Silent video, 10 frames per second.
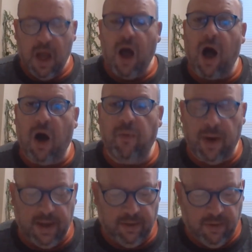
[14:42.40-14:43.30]
All
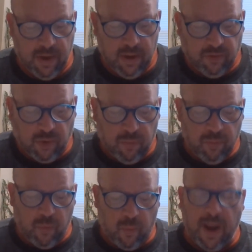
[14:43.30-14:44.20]
right. So,
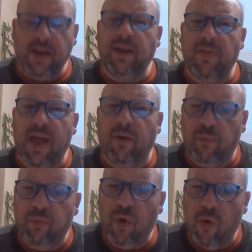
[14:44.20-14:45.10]
when did that
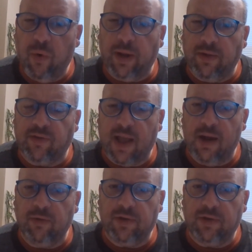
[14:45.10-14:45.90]
roaring sound